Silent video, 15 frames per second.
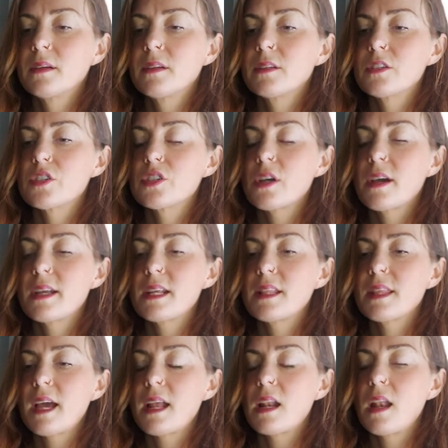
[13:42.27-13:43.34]
shining
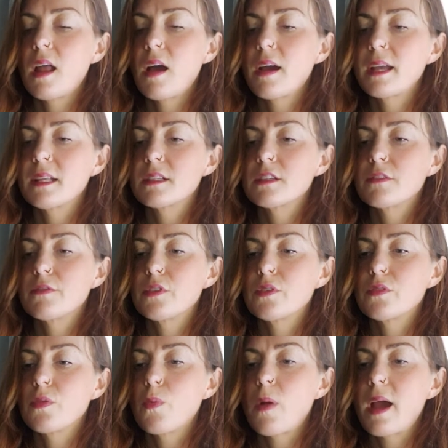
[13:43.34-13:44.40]
that light of
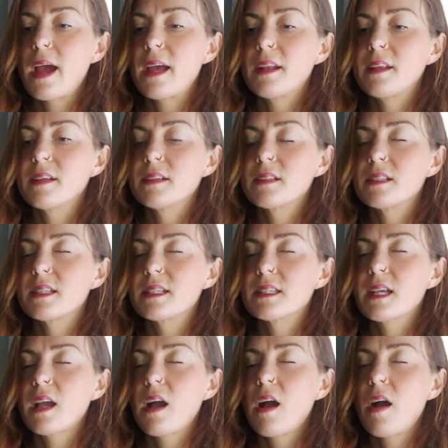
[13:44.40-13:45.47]
your awareness, this
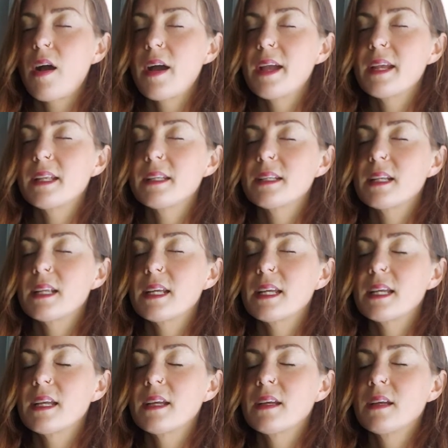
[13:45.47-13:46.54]

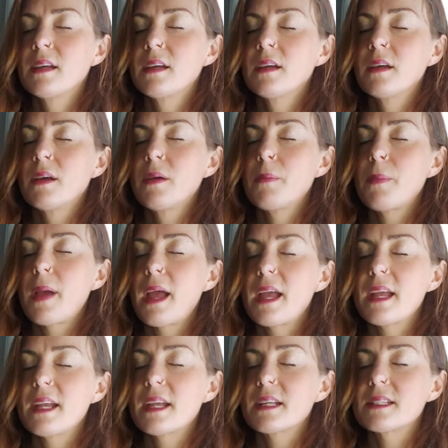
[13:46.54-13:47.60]
kindly
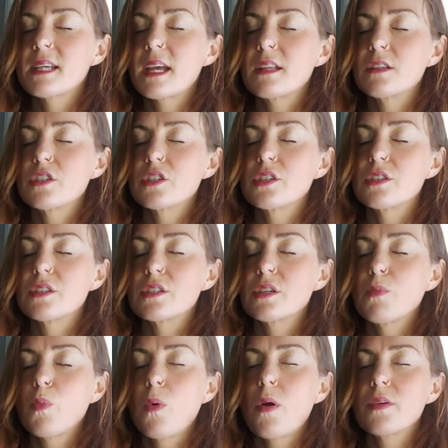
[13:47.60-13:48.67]
paying attention to
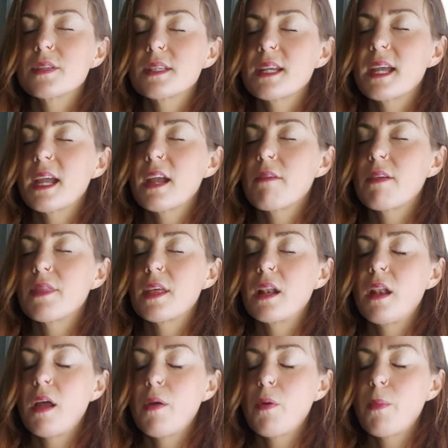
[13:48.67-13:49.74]
what's here in the
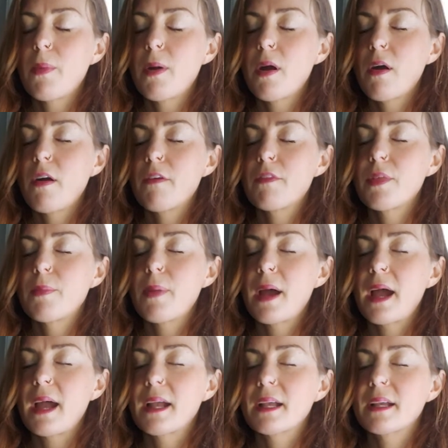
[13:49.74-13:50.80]
lower part of the
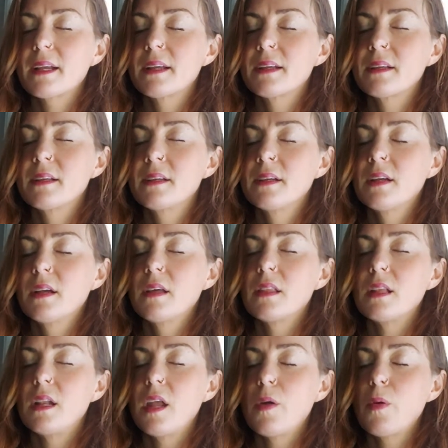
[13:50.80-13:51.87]
back,
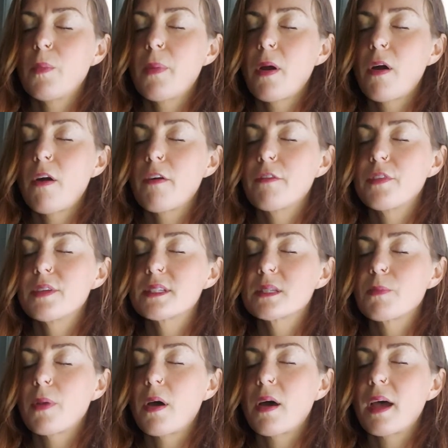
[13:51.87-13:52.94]
the lower part of the
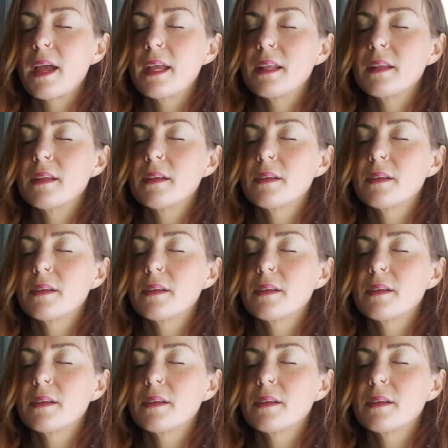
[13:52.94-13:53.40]
spine,